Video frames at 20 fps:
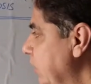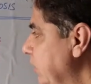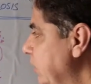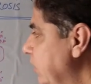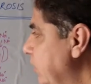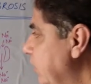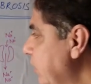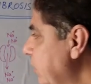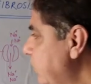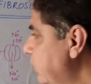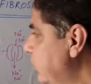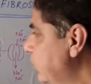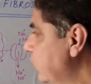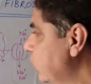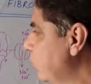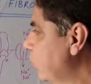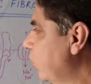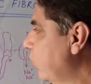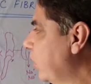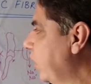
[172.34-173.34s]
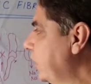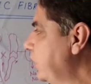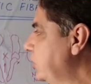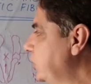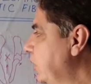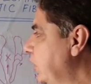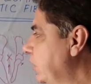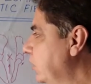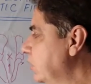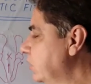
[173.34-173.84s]
This chloride
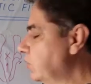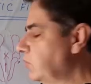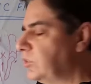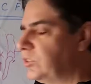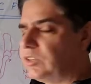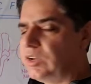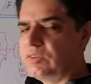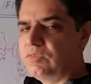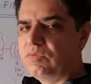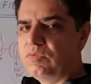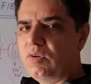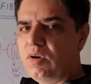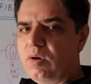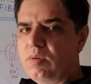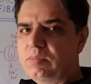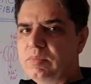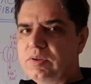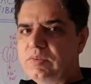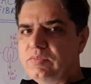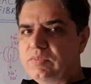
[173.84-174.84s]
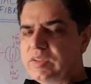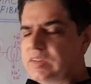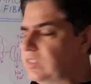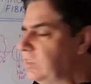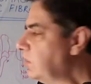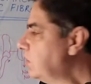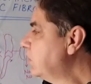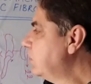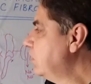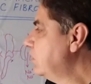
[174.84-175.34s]
channels which are formed
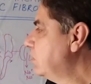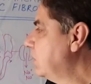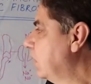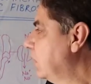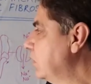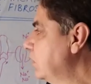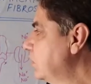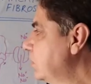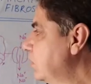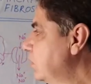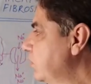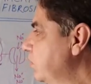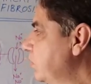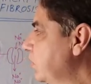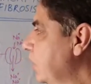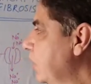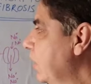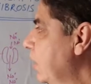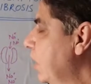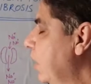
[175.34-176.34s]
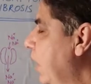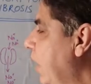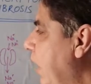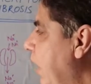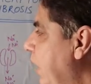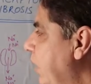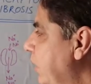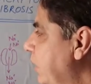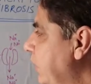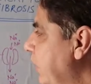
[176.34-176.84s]
within the cells
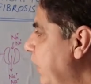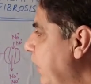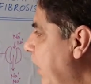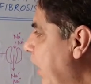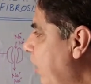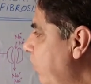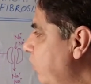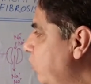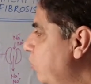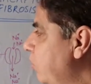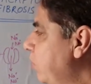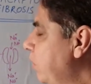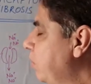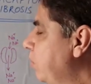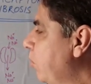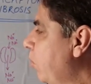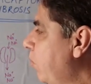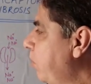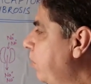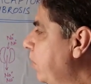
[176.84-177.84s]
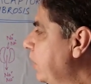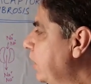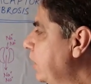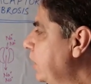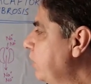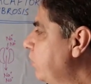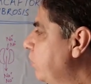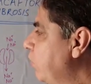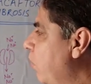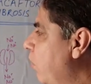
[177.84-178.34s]
and they have to be properly
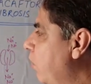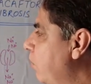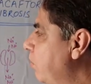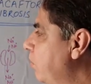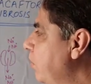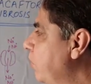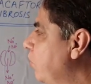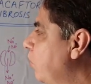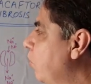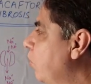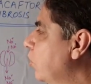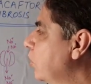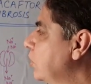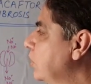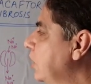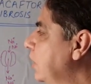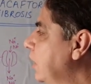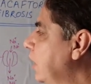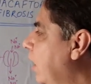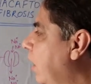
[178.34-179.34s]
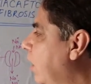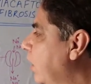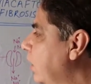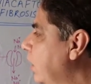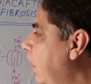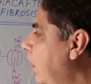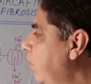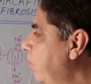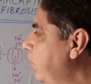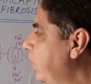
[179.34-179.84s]
formed before they are
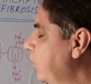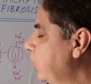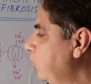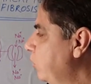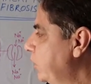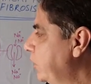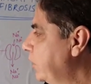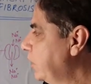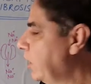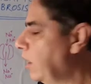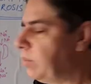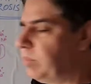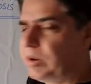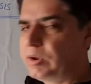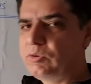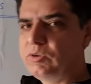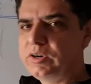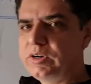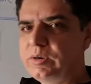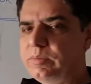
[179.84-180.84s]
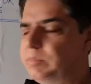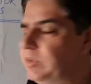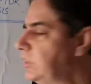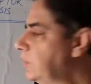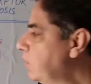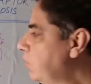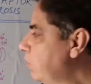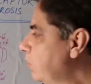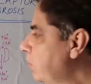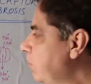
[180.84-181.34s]
upregulated. Upregulated means they would be